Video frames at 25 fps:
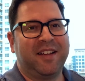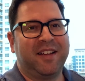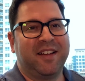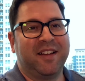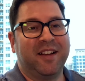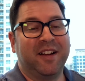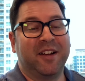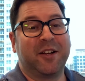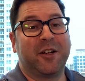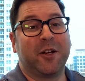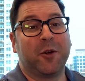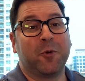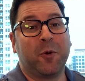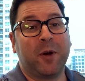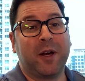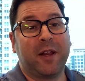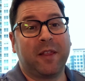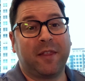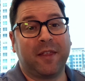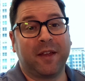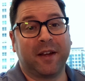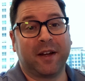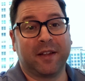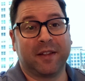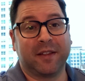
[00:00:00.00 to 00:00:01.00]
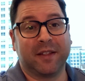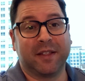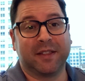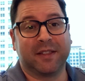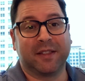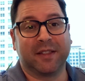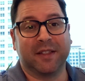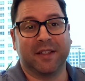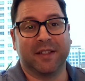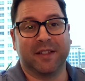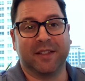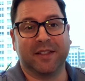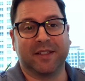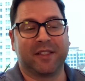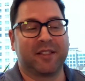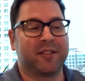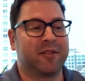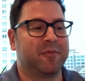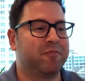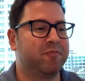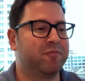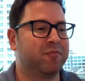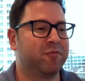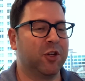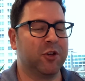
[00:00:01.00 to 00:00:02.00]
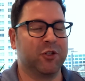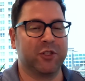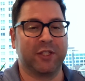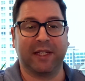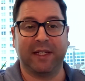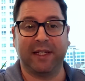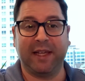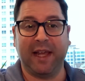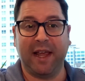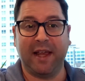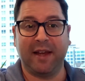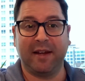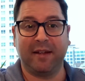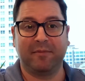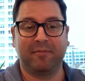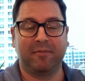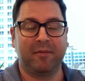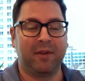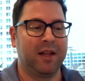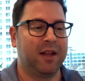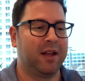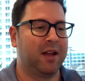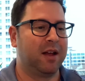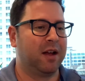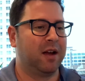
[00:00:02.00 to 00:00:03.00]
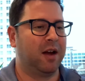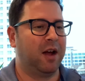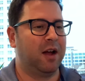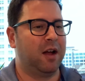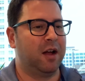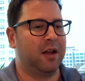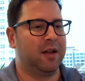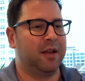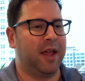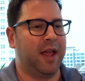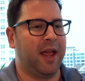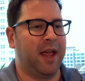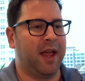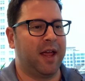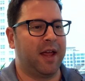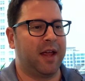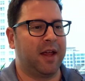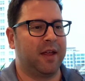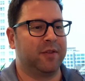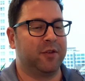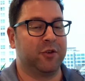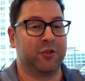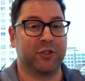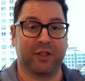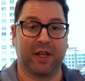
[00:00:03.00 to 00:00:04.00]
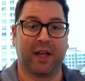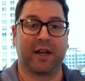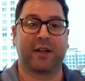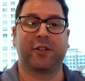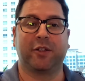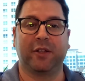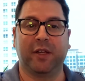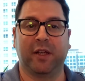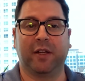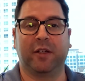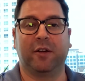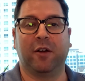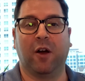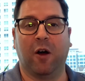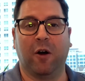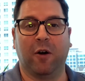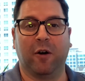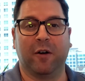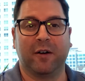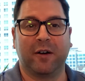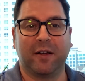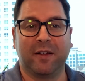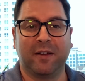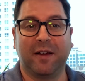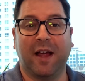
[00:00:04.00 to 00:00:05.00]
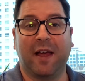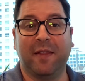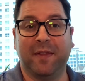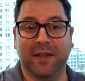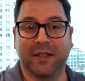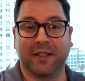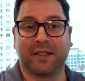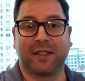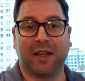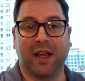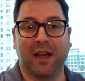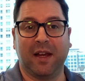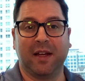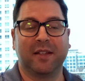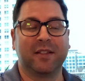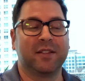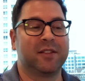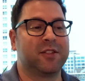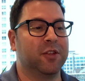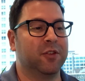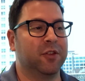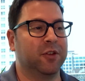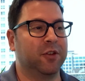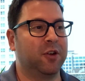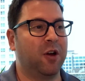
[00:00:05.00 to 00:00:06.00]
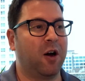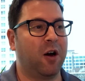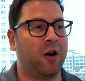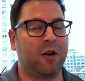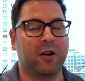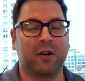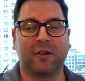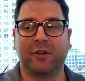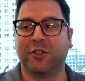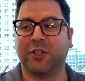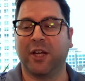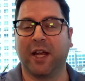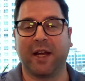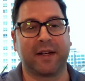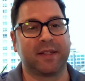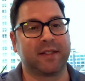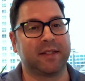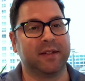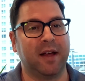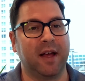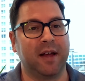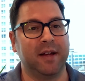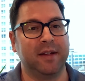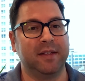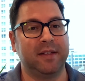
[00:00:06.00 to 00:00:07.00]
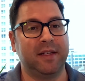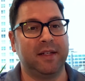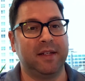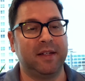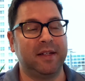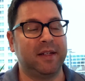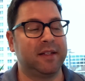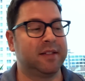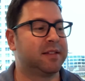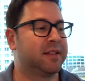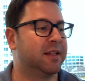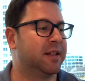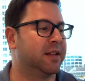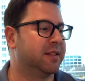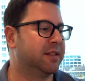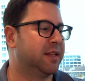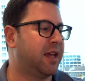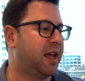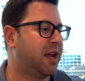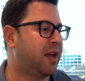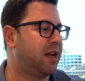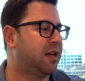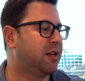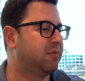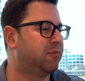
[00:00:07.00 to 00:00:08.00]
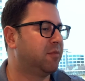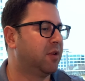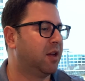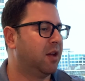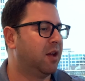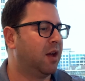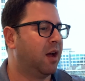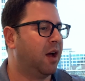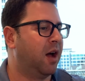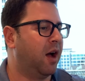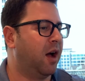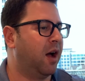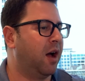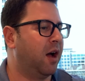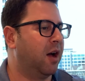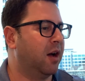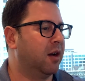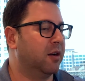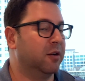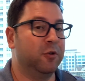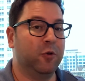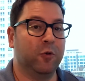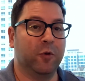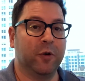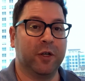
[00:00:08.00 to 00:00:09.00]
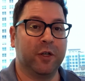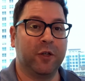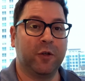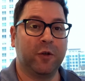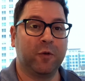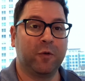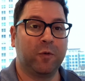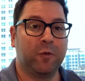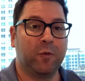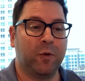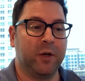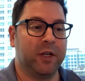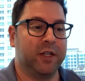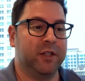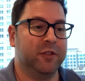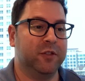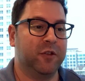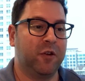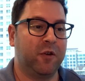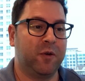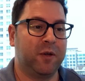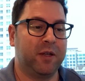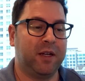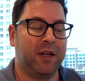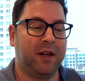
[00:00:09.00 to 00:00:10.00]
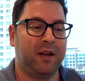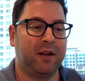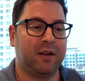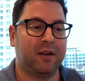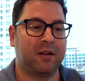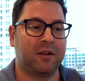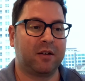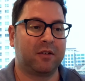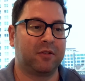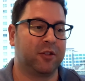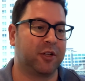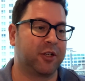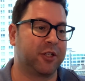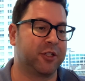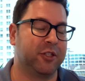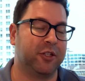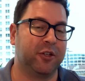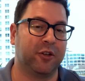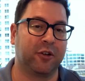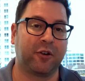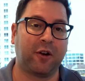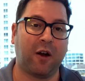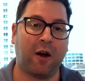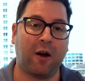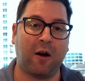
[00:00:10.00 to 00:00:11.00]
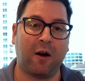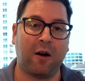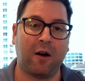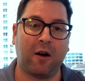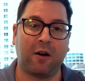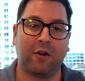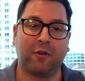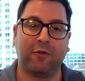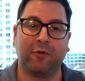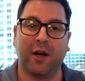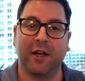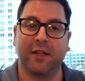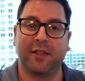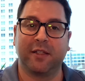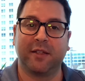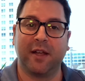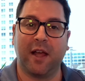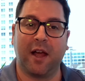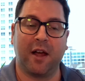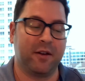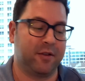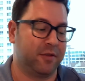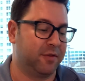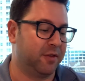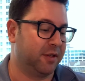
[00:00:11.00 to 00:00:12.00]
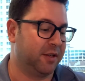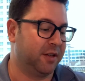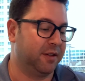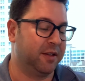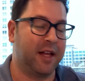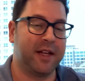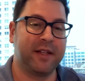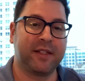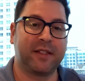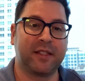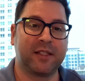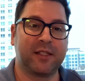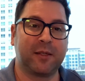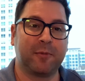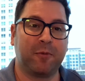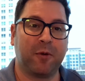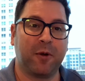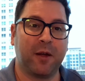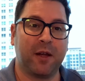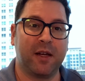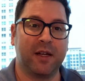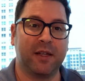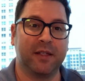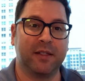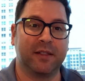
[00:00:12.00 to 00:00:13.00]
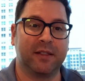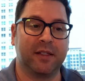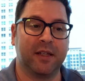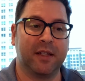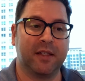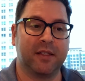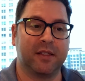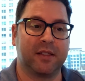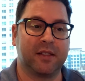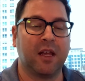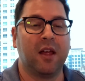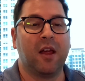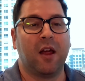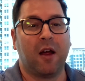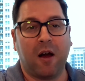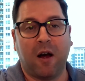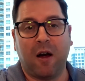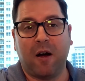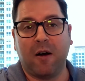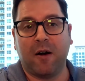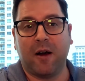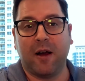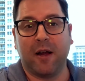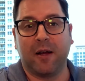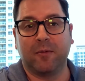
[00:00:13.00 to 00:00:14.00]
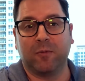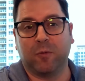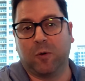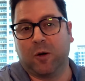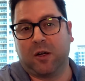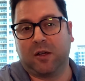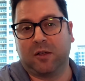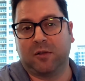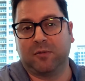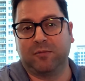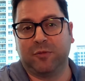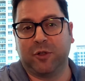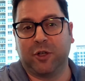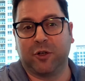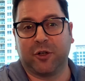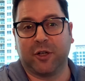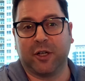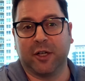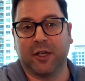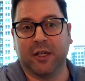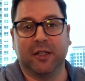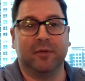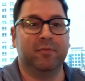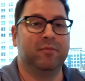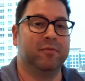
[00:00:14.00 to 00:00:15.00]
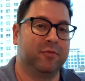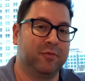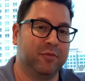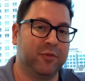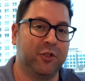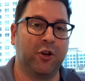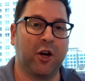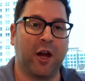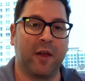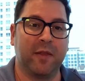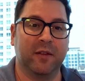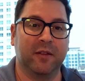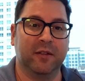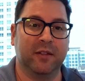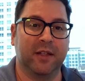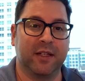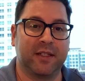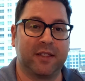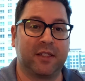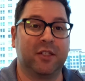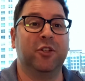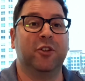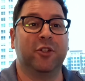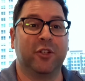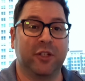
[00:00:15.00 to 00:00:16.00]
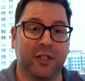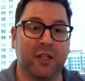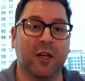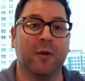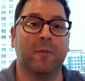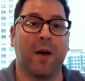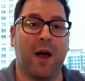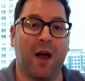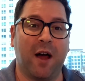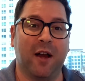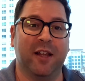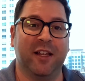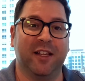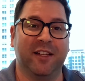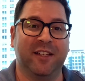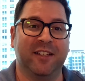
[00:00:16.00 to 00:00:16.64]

A good way to think of this is there's a gate and there's actually a guard at this gate. So the guard checks an ID, says, hey, who are you? What are you doing here? Looks at your car, writes down the license plate and says, all right, well, you're good. You're on the list. You can come on in.